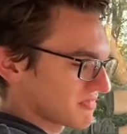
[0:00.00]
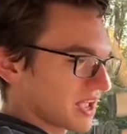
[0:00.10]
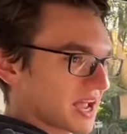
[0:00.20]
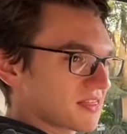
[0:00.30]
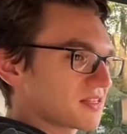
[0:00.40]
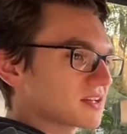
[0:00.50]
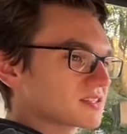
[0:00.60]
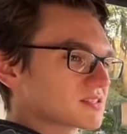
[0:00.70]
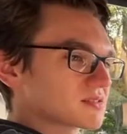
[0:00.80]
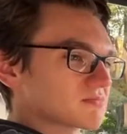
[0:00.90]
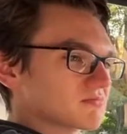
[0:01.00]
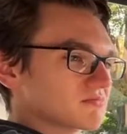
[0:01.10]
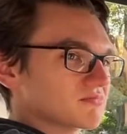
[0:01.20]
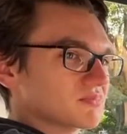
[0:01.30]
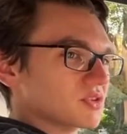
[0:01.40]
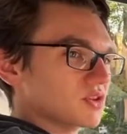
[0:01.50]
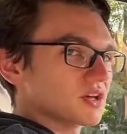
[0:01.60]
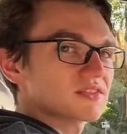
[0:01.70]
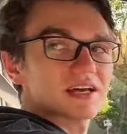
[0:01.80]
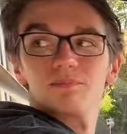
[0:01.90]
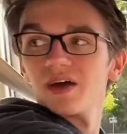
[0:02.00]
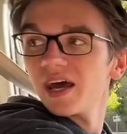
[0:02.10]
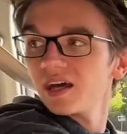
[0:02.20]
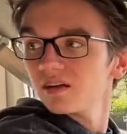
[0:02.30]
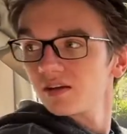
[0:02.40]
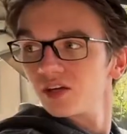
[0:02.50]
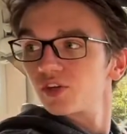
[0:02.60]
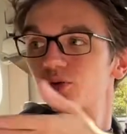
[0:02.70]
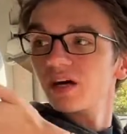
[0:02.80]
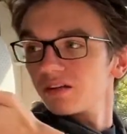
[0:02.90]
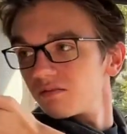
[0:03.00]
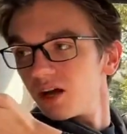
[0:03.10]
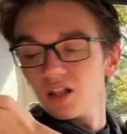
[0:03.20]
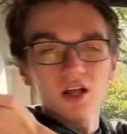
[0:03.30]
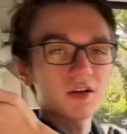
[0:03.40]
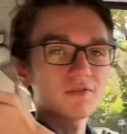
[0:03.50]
I think it's not that bad. You got a lot of